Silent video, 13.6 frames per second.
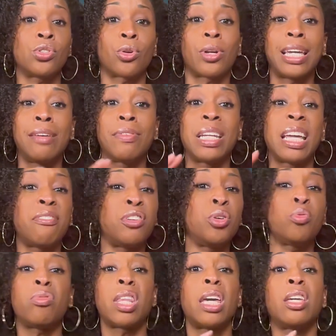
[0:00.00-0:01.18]
or even if you
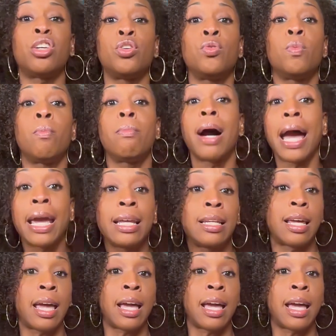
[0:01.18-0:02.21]
think you might